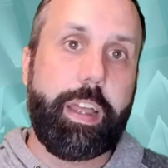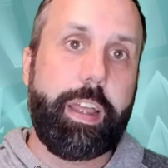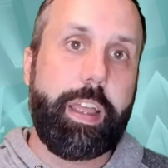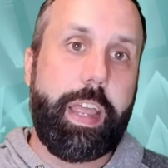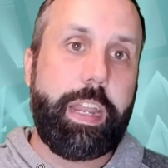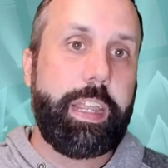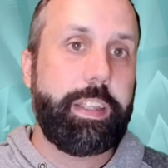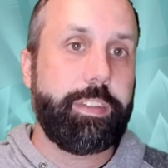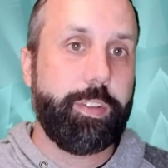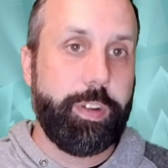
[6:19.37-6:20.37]

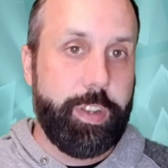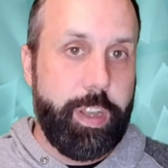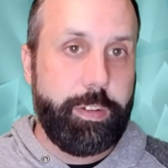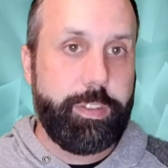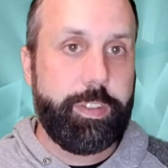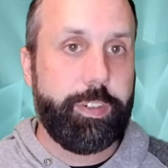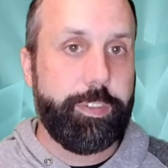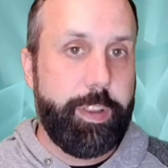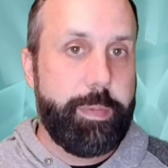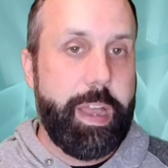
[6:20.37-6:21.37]
any sort of notes or
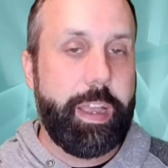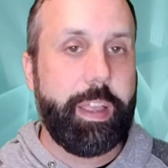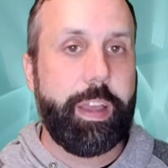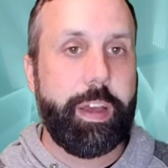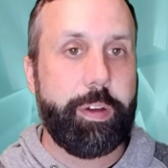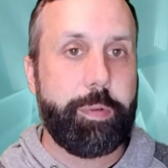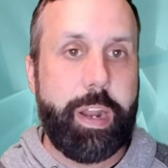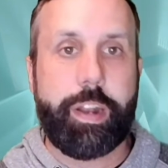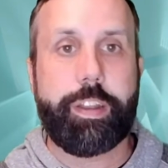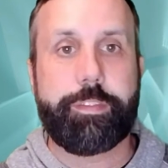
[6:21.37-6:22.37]
feedback
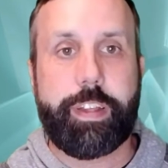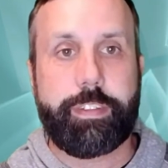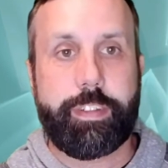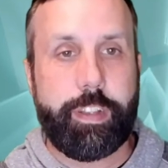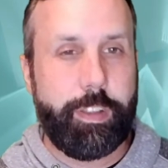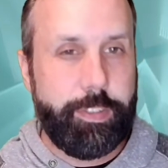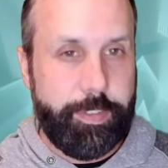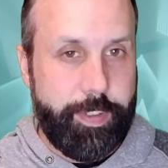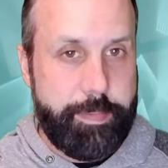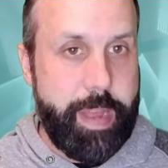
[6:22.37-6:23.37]
right on events to close the
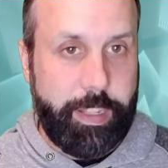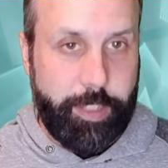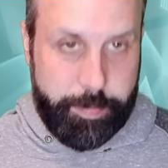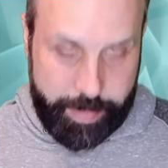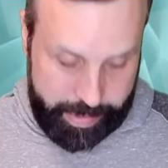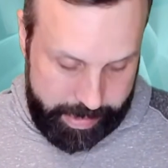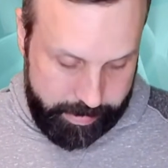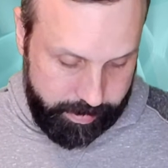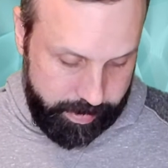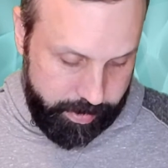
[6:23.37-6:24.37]
feedback loop and
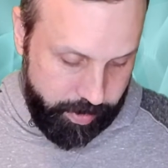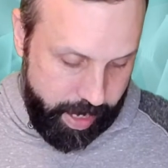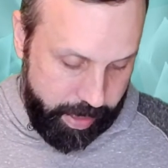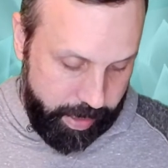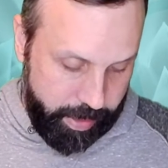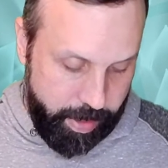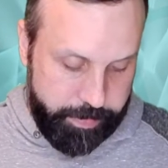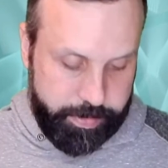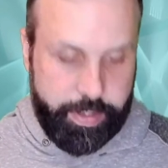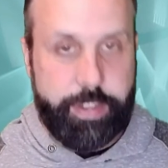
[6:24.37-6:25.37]
easily track
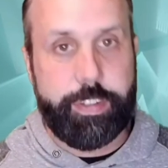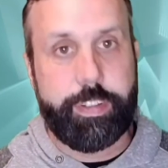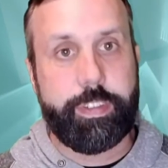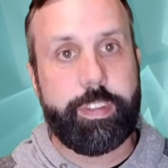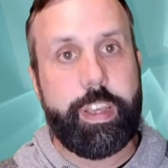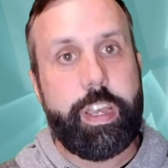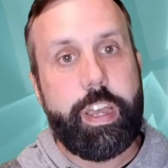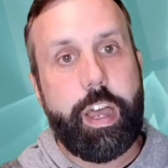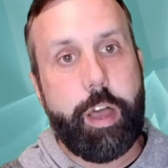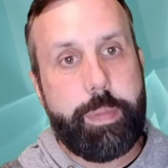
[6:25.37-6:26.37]
conversations
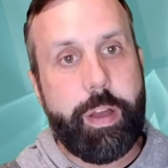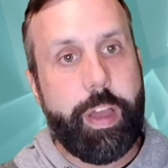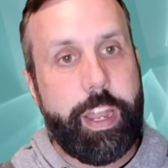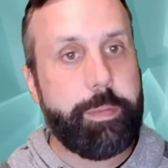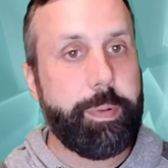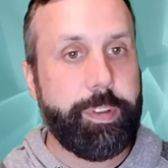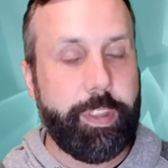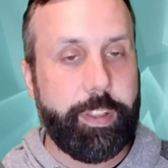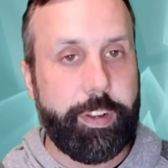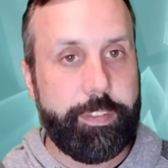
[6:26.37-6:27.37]
about any
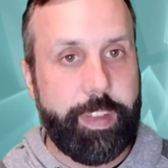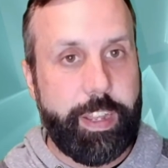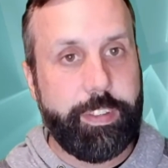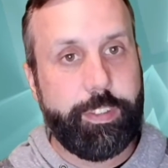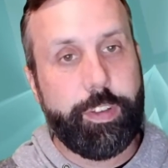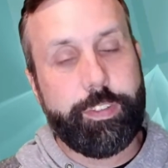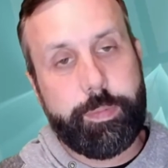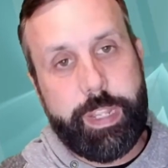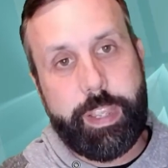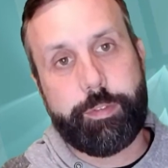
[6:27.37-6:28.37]
particular event. So if
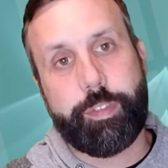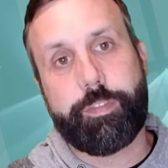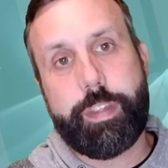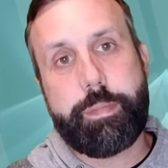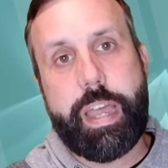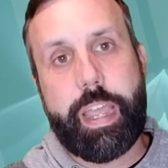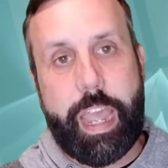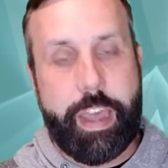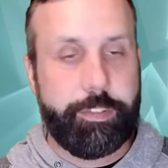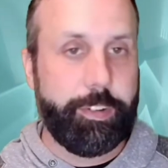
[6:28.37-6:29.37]
somebody comes with feedback
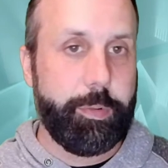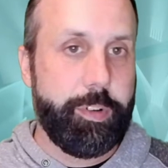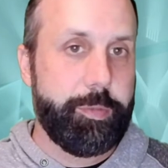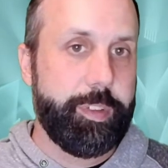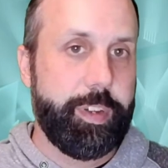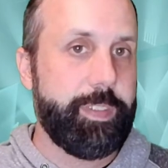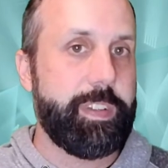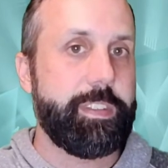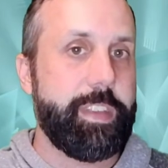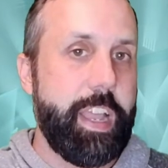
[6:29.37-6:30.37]
after a worship
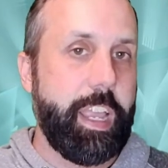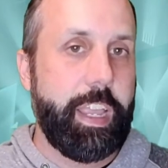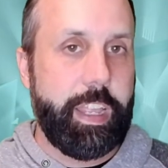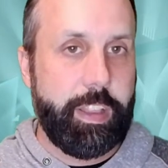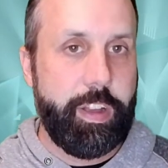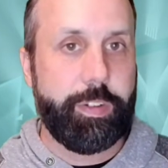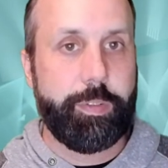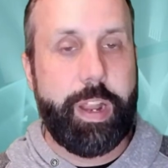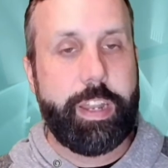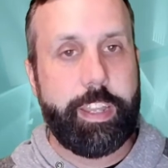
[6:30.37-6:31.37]
service, that can get logged
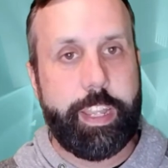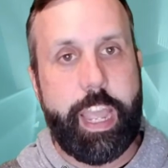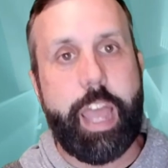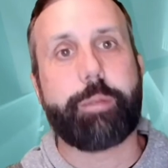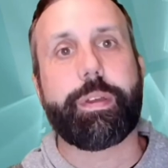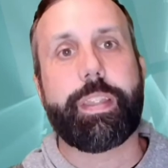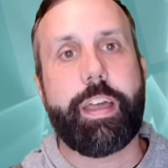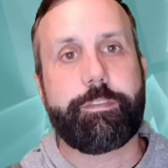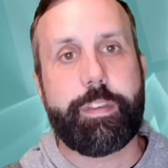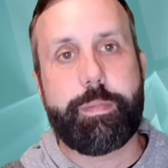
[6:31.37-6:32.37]
right into the app, and
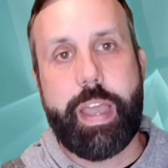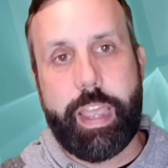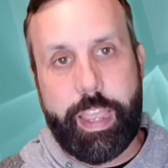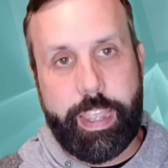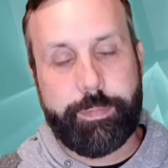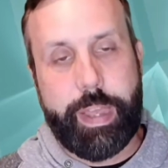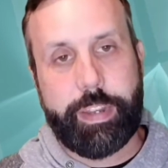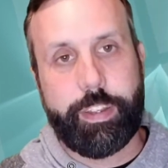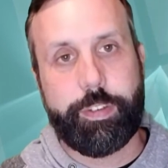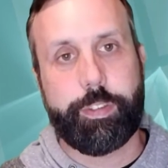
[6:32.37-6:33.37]
that feedback can get back
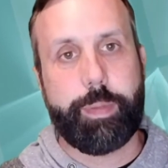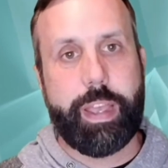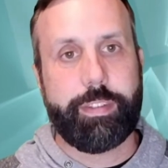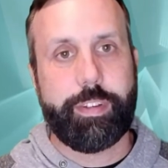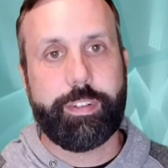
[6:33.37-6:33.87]
to you as a pastor.